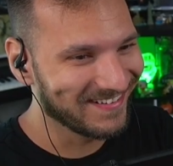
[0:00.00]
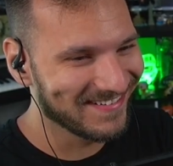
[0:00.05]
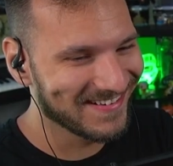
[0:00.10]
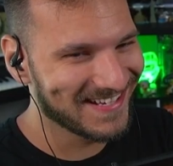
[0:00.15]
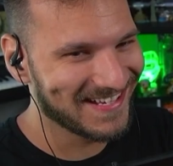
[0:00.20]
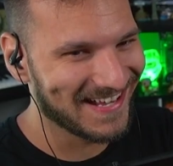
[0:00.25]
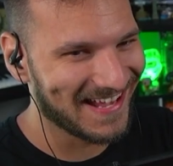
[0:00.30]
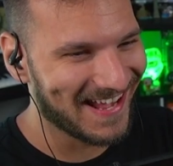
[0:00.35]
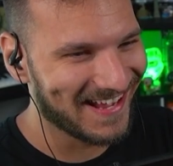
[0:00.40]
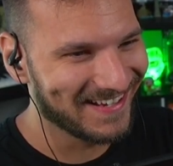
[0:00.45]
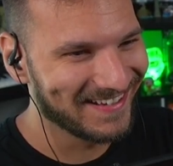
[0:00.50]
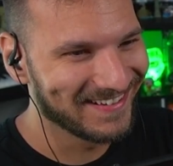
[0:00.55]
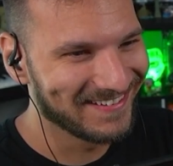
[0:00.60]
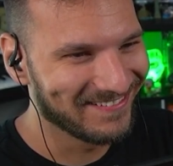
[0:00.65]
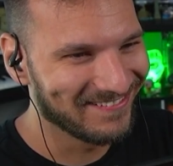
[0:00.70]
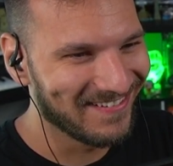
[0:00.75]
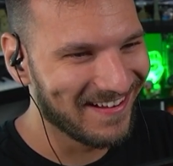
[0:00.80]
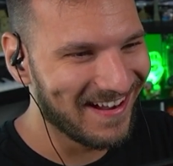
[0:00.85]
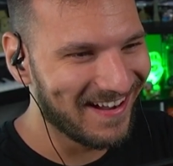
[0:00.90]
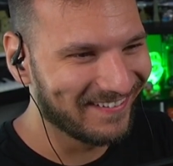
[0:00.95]
okay.
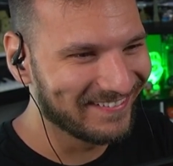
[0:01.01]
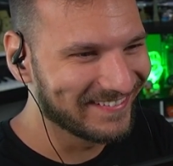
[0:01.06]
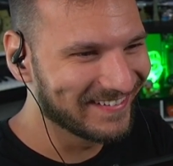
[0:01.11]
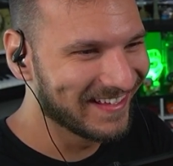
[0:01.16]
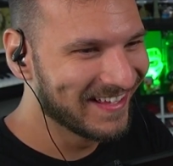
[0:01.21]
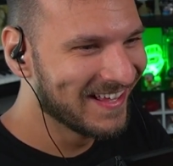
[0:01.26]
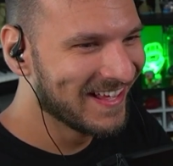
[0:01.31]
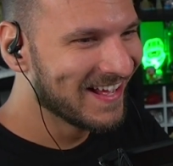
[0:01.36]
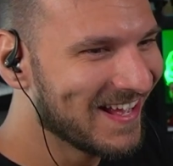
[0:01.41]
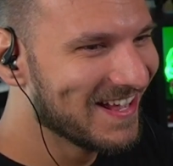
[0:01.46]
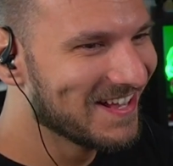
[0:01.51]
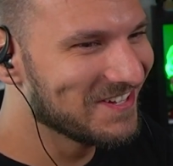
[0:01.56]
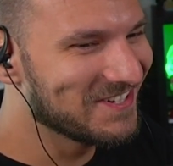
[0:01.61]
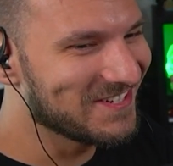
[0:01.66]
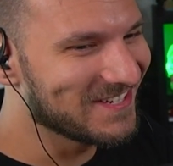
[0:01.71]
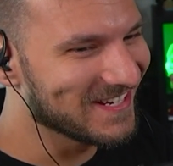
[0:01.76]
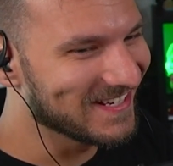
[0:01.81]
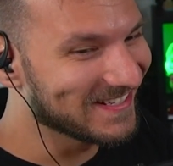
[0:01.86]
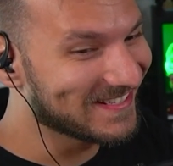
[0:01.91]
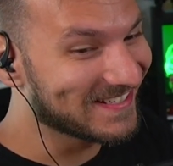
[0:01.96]
Well,
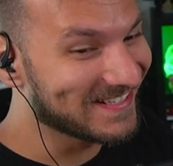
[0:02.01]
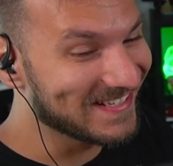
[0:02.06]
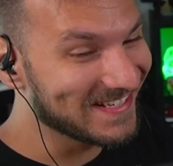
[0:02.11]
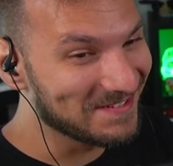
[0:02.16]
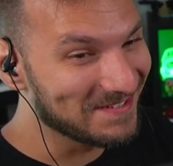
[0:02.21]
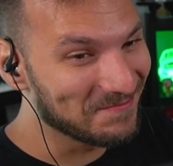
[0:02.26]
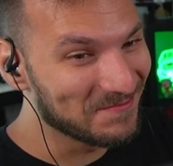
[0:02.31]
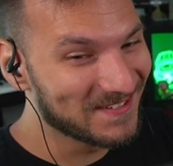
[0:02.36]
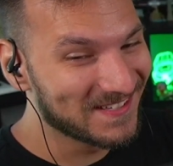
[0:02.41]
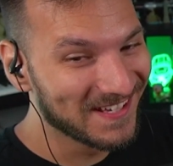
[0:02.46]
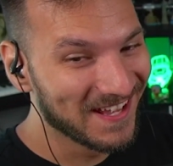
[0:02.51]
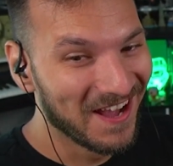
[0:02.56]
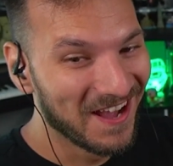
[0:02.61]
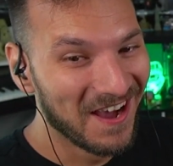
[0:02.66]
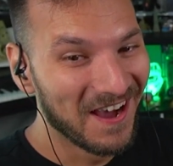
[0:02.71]
she seems